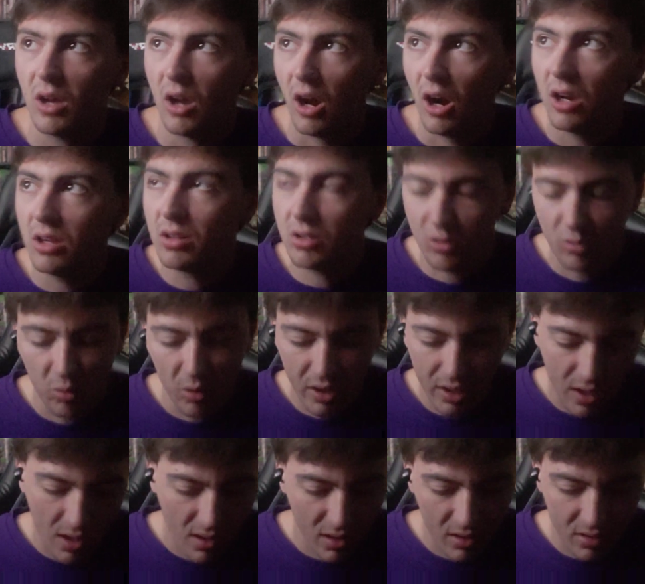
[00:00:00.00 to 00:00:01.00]
Harley
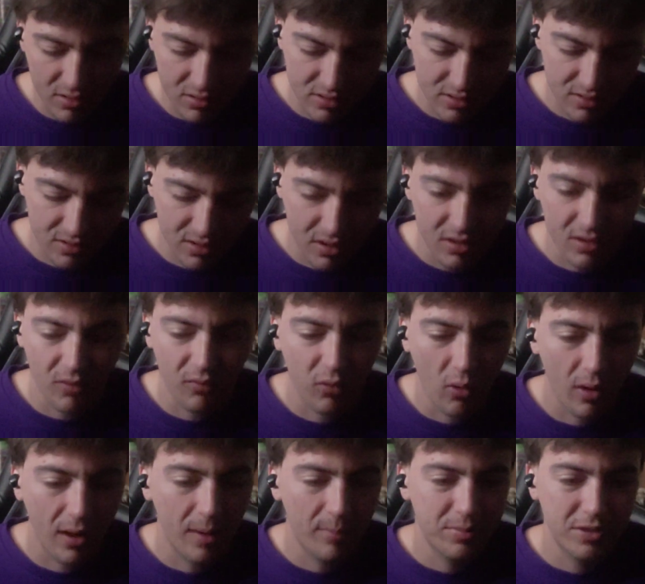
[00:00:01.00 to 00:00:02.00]
Quinn, season
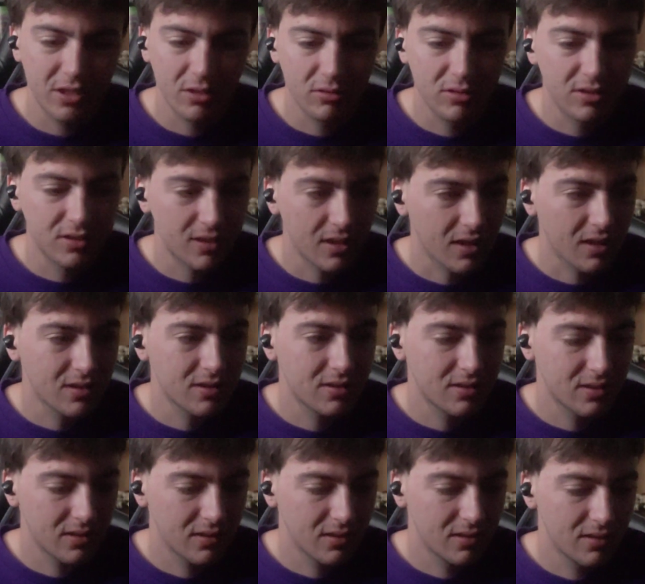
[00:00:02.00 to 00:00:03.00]
4, episode
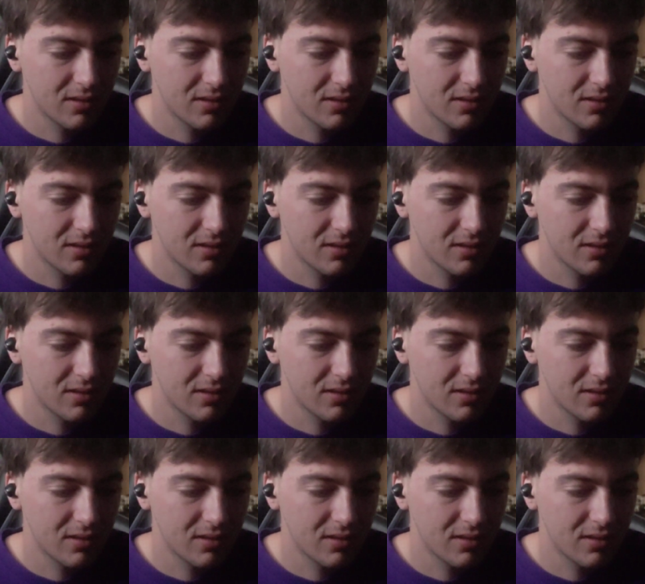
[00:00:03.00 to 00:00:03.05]
6.